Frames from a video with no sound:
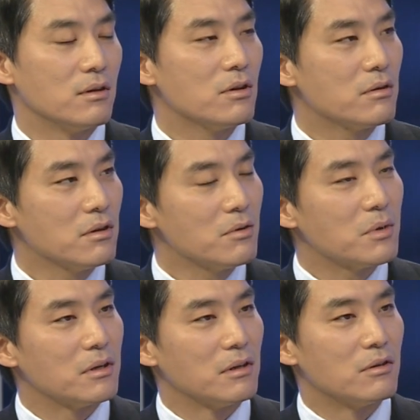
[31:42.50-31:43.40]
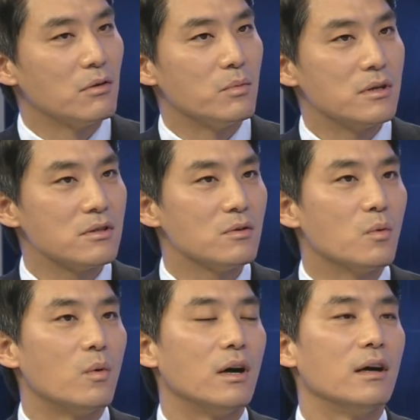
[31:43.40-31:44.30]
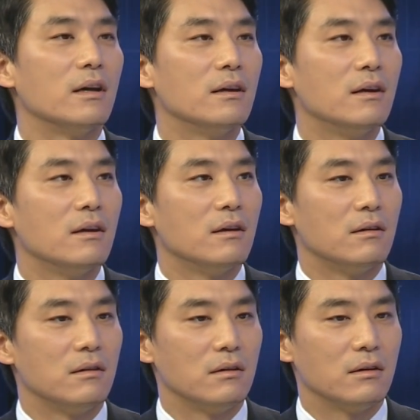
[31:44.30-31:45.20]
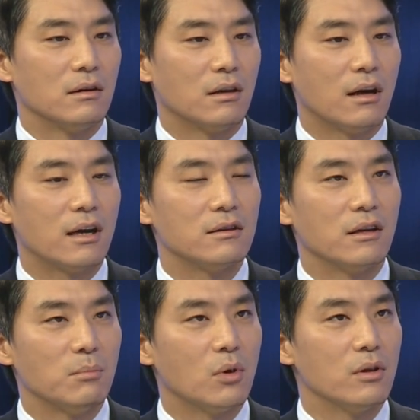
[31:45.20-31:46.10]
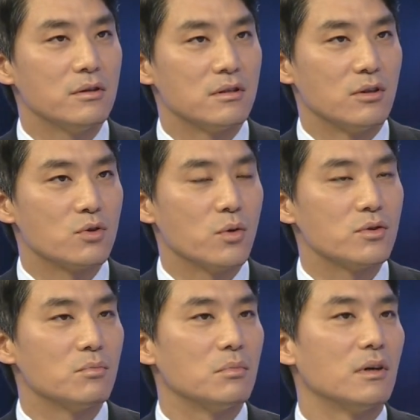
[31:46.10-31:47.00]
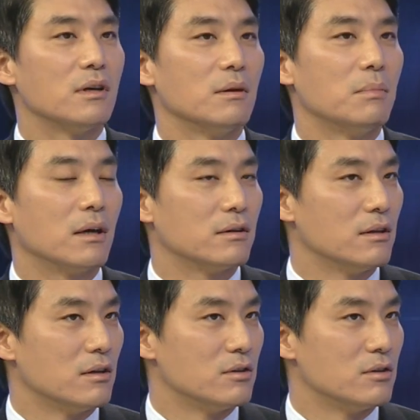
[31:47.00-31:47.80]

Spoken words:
Think about it. The reason why the hardline policy chosen by Park Geun-hye